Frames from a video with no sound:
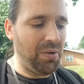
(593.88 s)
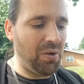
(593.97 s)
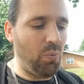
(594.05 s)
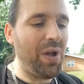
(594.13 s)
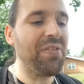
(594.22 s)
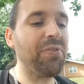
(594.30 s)

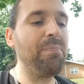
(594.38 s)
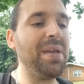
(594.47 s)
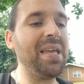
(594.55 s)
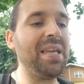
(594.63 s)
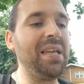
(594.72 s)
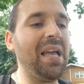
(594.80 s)
with
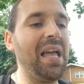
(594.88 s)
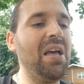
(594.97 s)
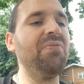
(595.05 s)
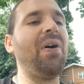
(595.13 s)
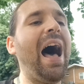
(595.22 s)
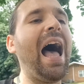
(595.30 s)
me,
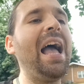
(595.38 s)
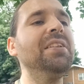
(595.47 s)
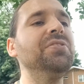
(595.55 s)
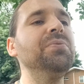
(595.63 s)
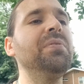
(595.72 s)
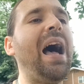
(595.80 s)
if I
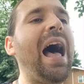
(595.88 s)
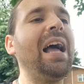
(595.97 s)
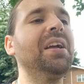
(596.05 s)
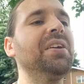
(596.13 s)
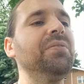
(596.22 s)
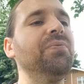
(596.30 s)
do not
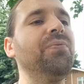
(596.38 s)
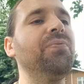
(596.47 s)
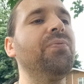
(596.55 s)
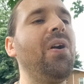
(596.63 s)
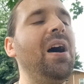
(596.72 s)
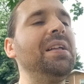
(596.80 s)

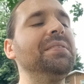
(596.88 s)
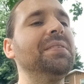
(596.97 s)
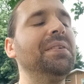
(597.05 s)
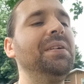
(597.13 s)
confront